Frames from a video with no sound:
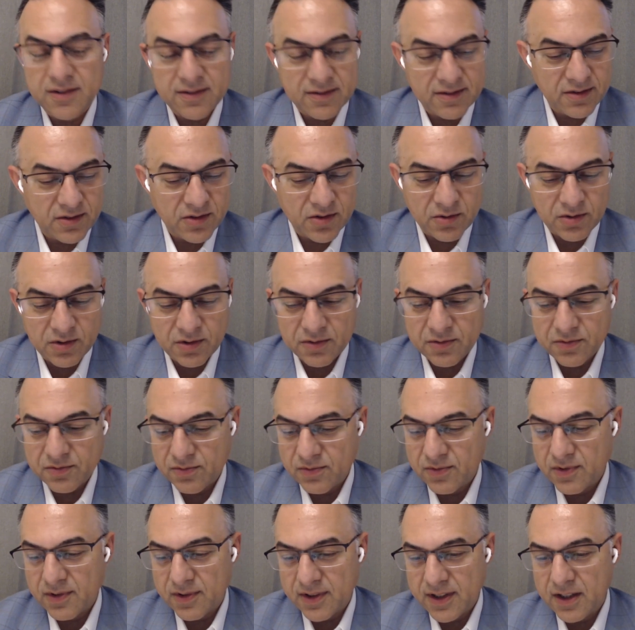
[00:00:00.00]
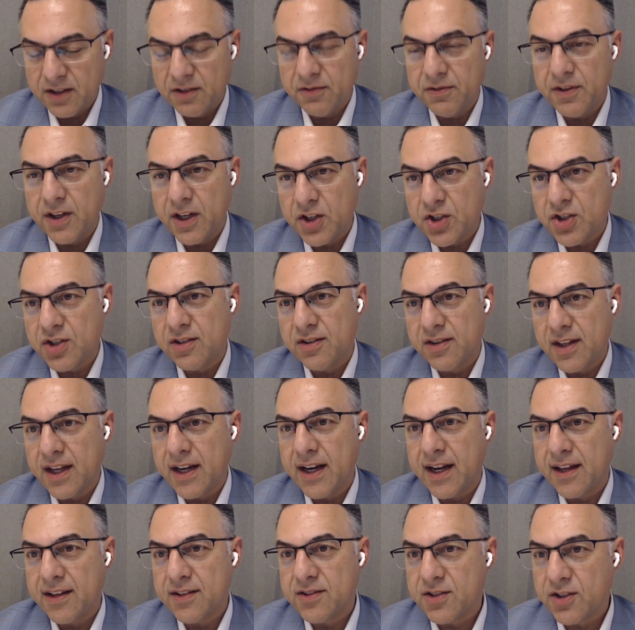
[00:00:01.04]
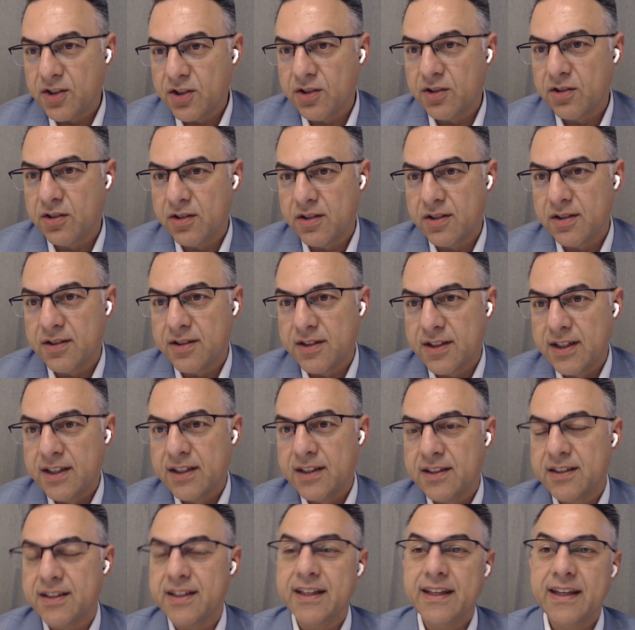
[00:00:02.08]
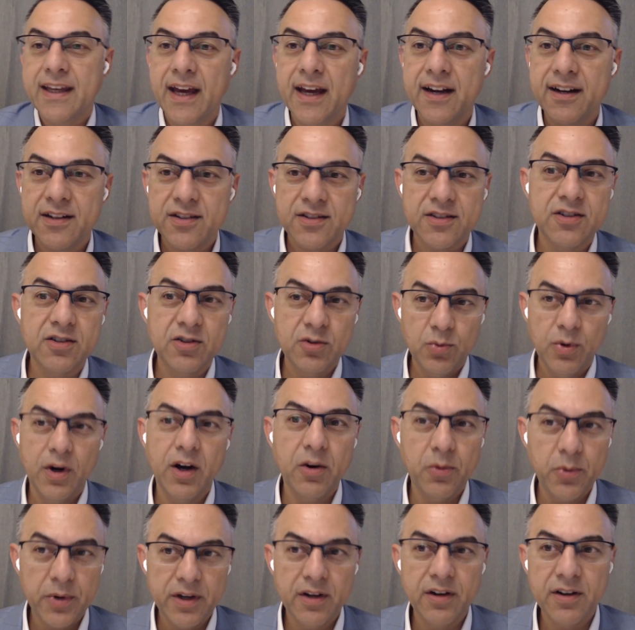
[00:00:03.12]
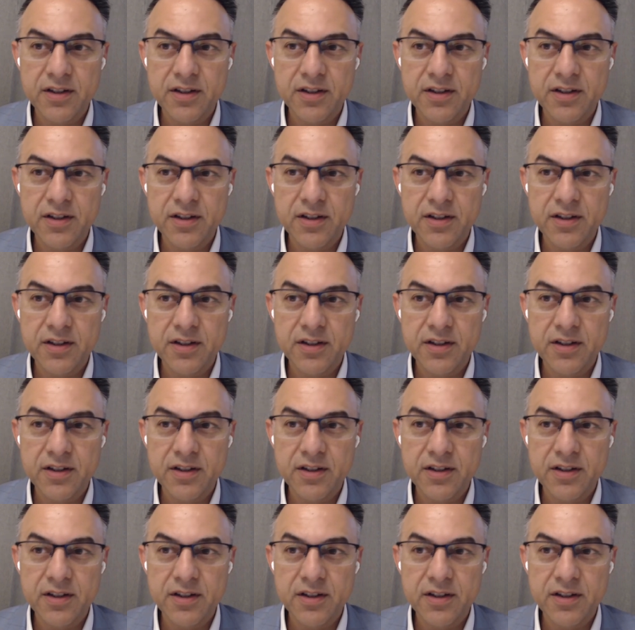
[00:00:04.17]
sort of innovation that has occurred to get us to where we are